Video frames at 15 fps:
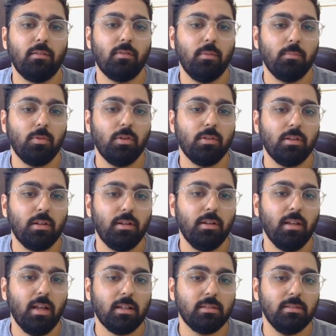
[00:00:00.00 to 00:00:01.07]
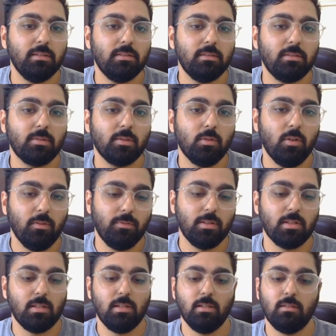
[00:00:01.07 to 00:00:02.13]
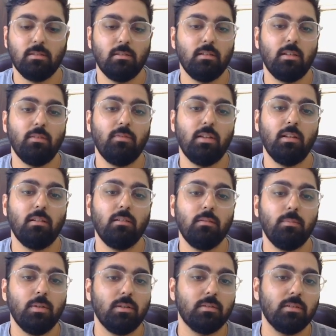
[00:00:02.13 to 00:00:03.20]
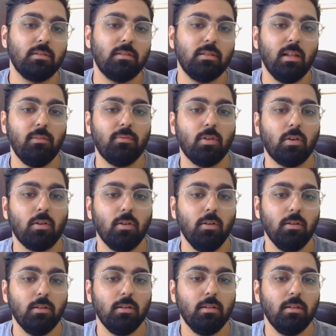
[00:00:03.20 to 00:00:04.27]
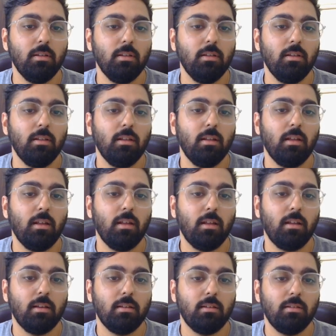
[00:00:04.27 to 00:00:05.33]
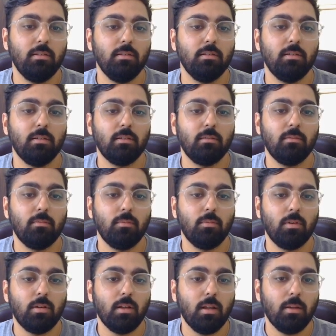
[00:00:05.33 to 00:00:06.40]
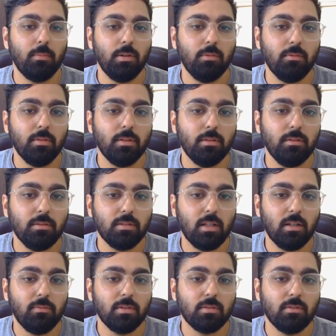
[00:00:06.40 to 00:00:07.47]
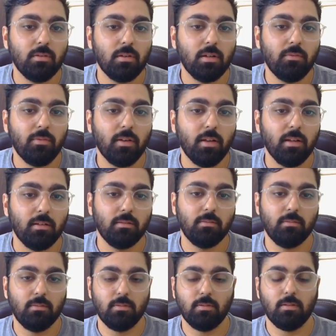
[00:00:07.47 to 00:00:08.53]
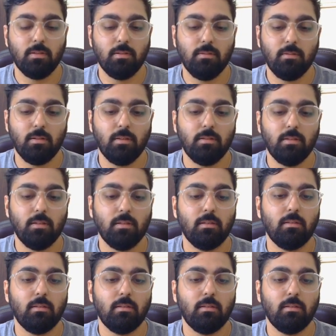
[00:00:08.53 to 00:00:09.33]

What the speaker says: from concurrent access. So obviously it's going to give an error because it's self.lock. And here, what happened over here? Self is not defined. Okay, I think